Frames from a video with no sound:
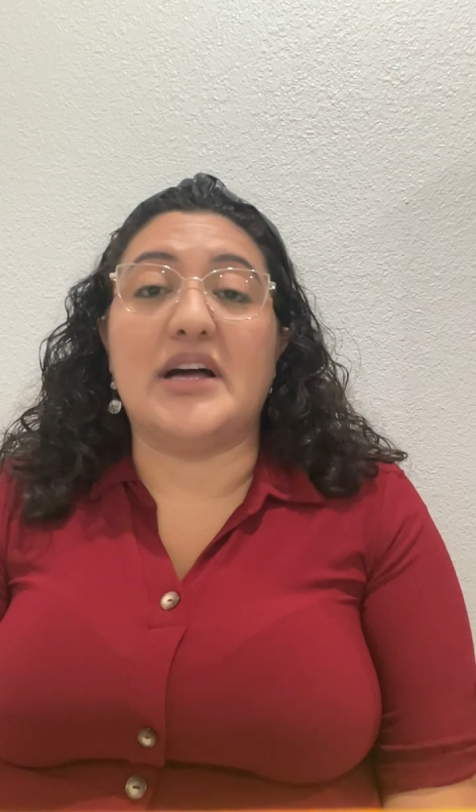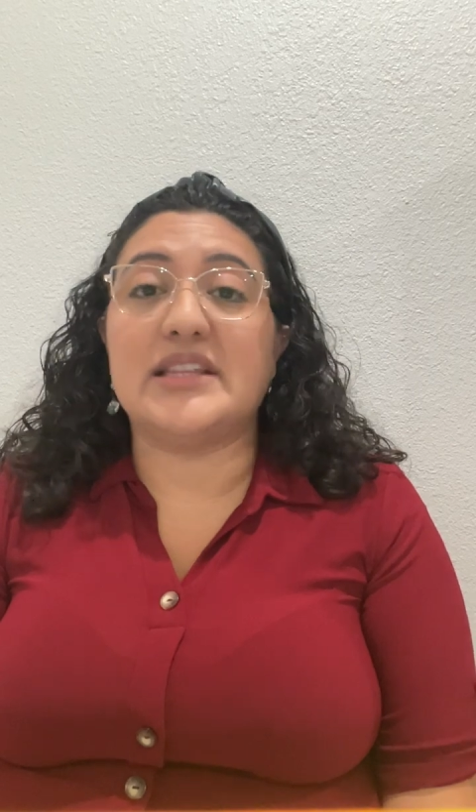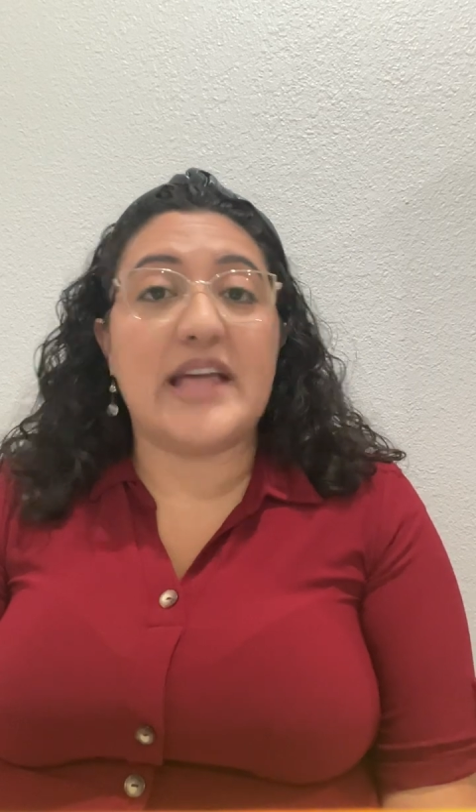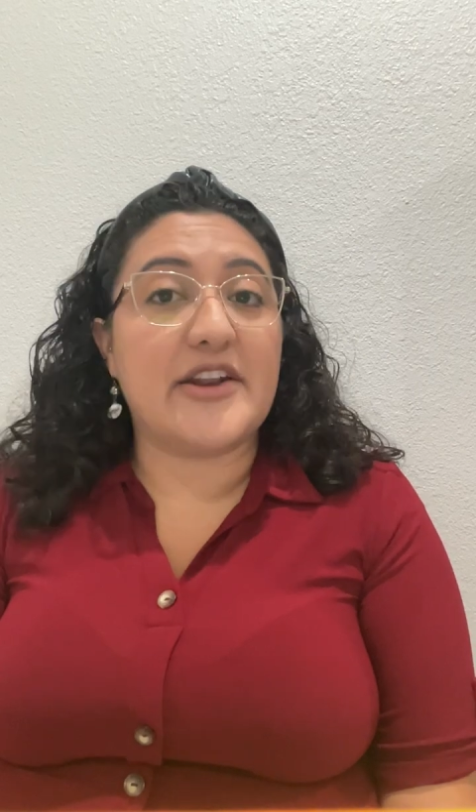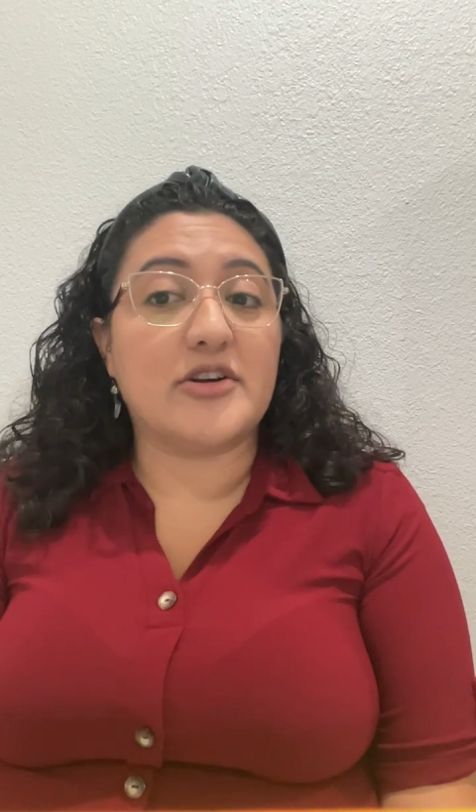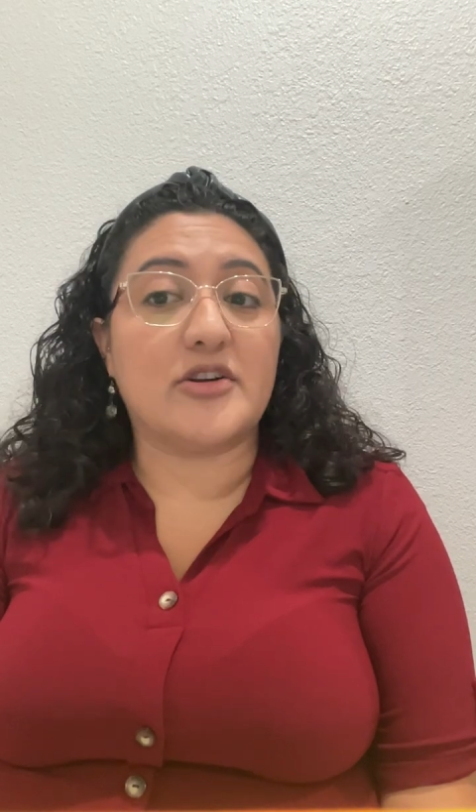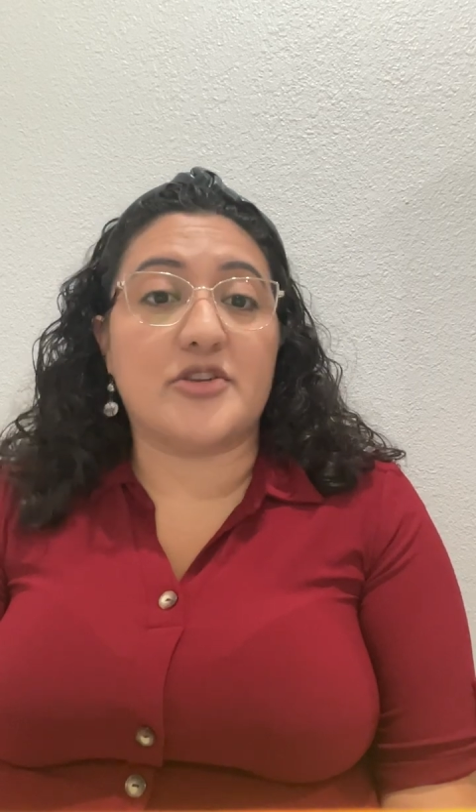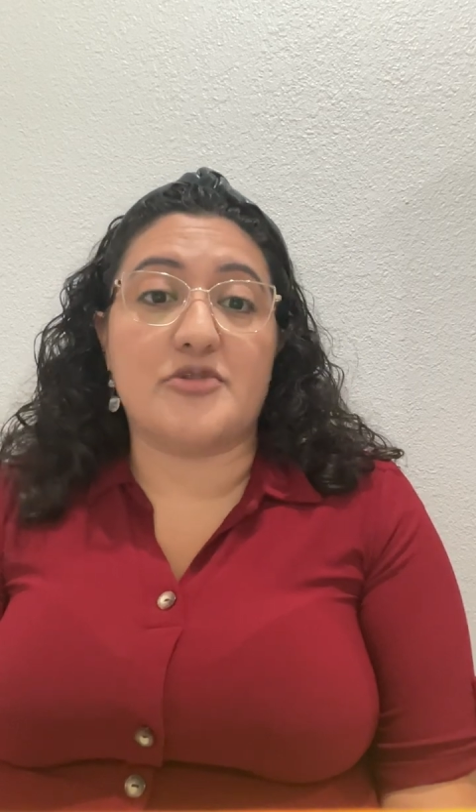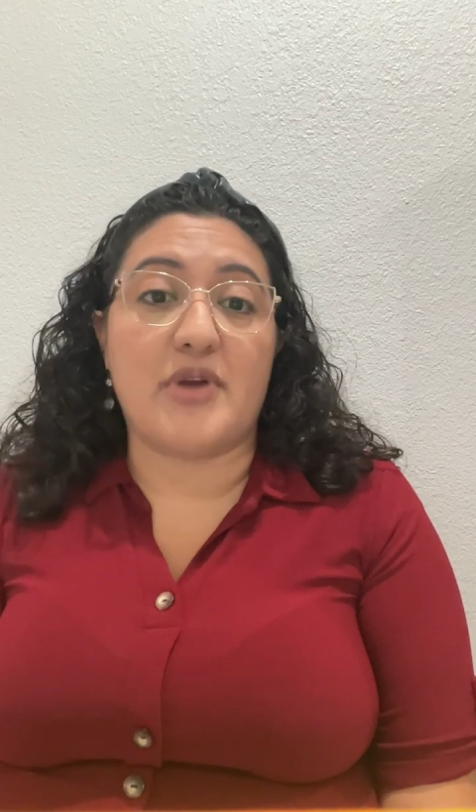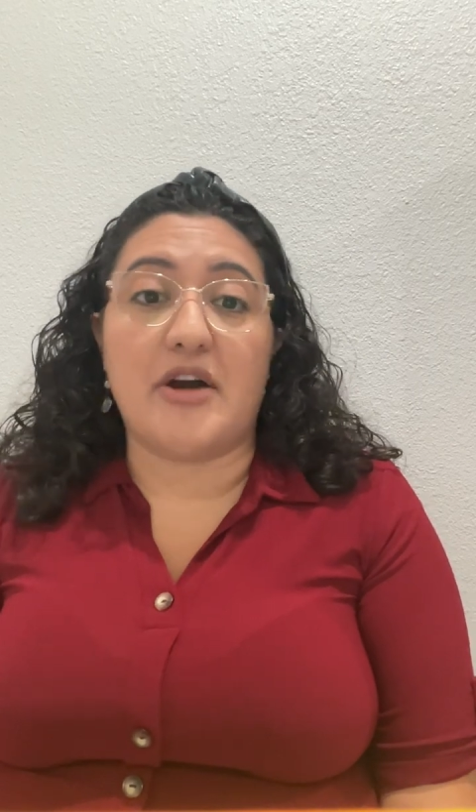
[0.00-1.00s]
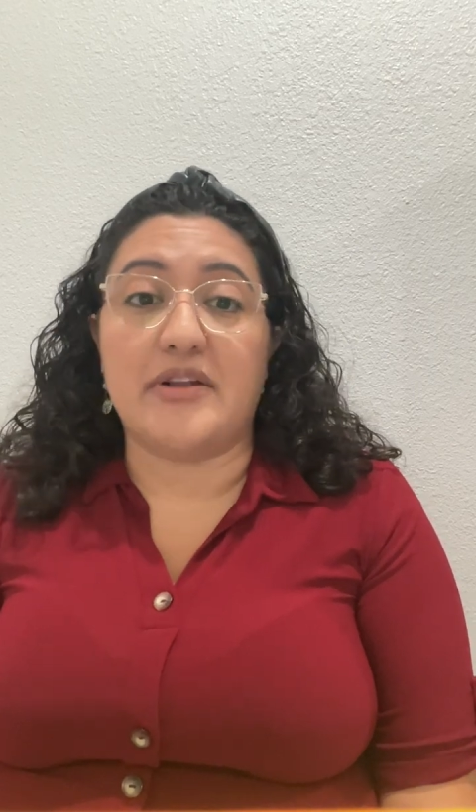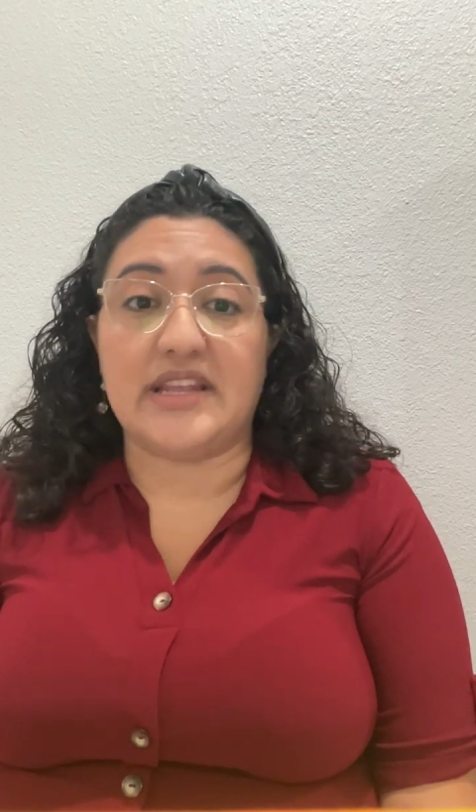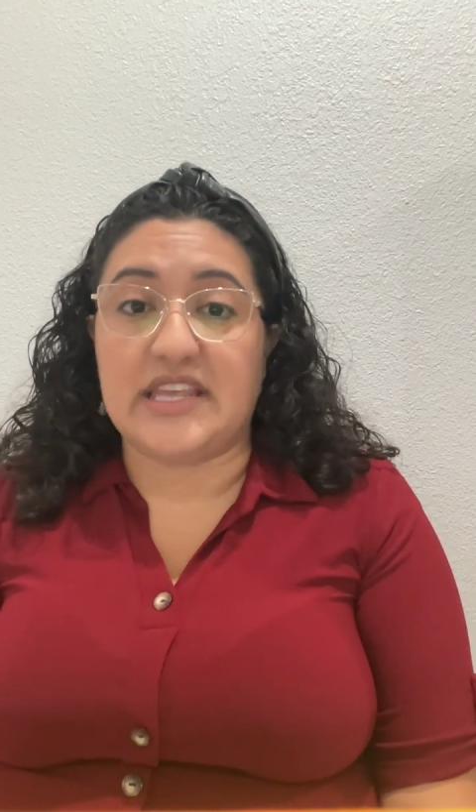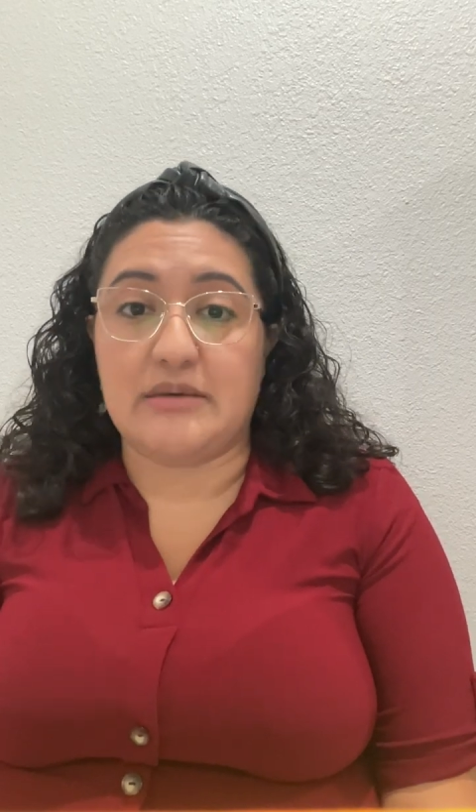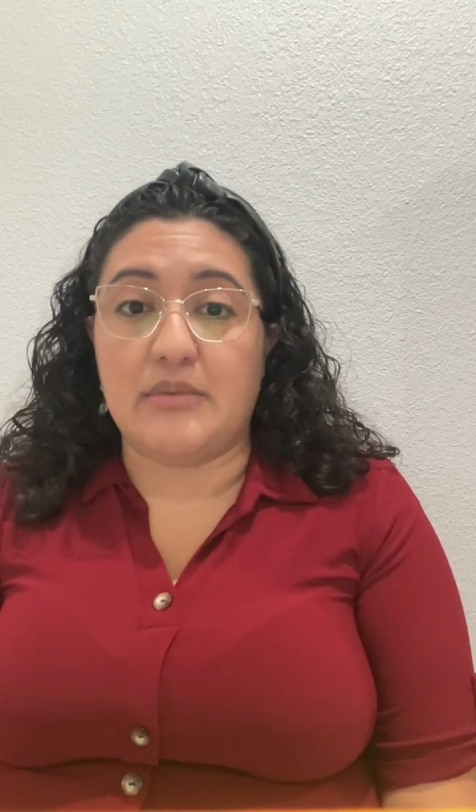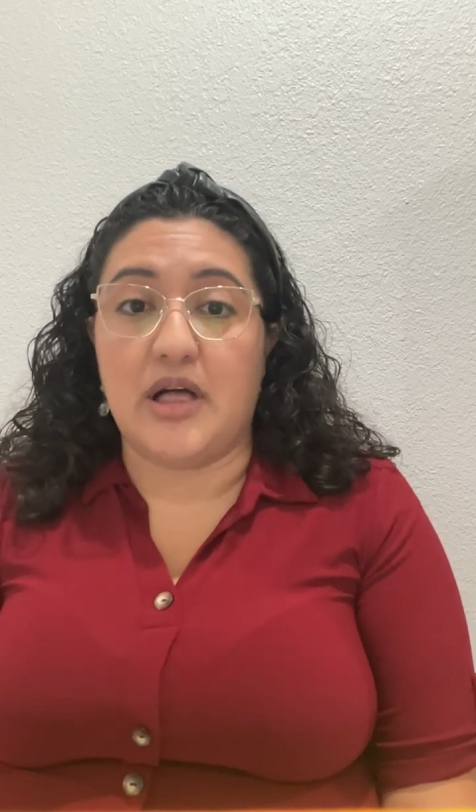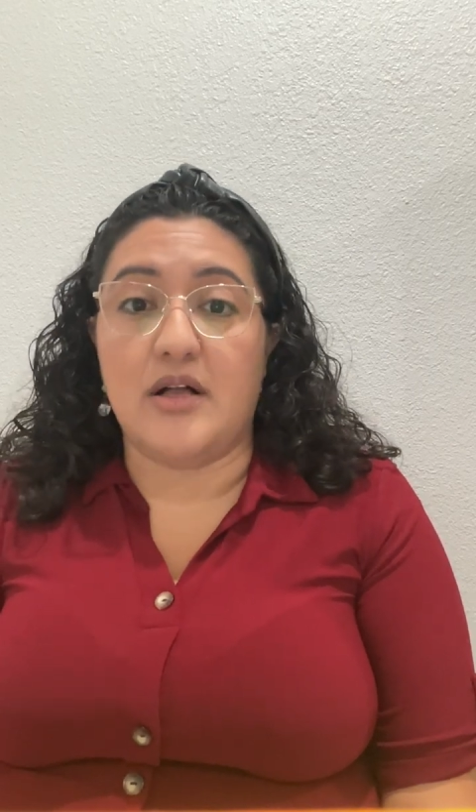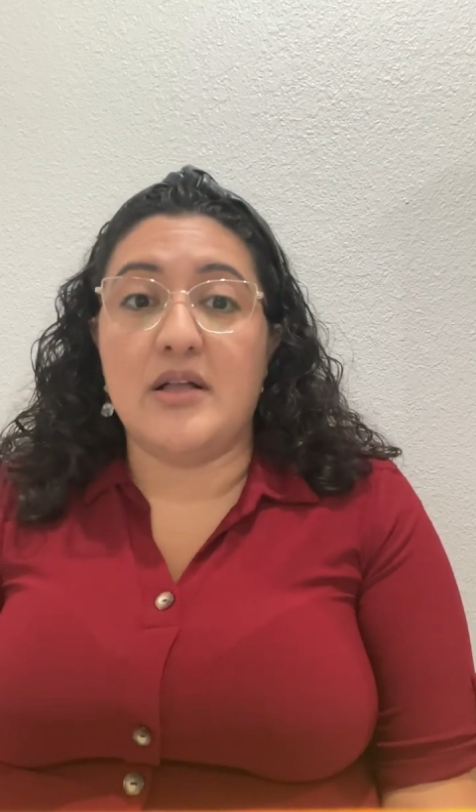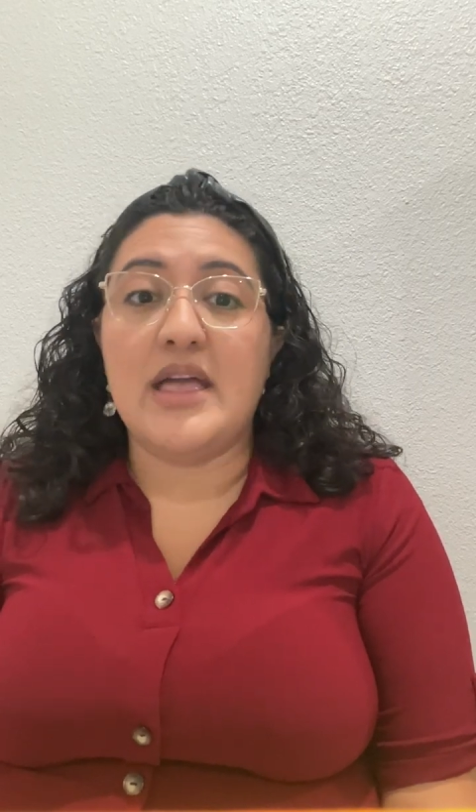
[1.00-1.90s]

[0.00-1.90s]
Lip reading: a letter or throughout an email.